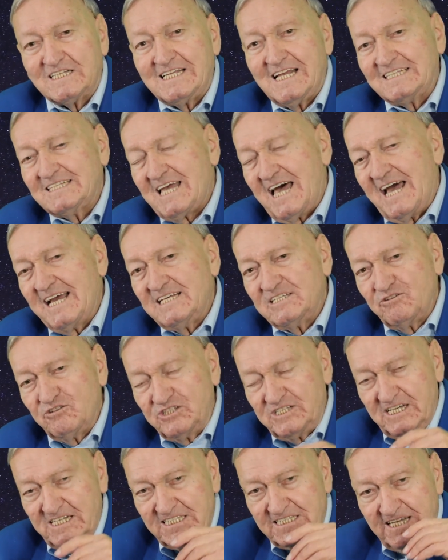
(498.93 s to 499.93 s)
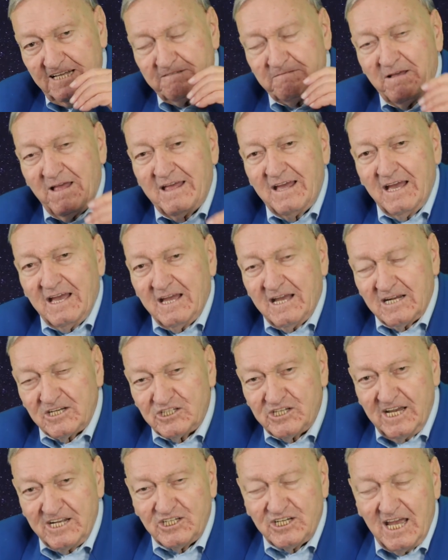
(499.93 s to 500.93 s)
Thus, I suggested
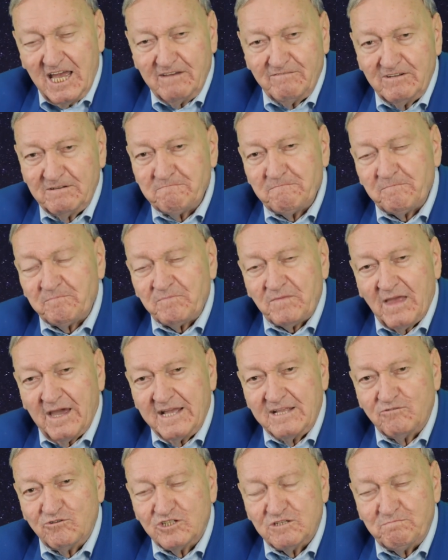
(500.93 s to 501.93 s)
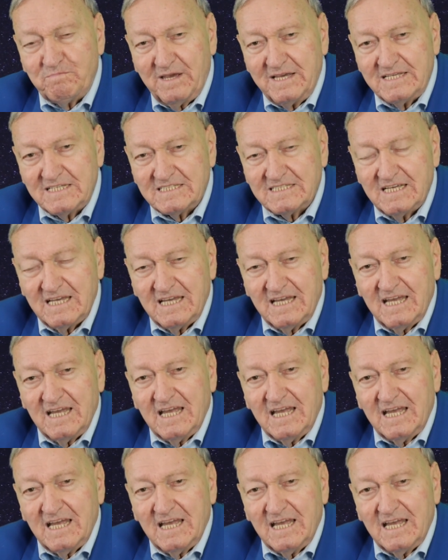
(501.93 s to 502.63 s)
change heaven into space,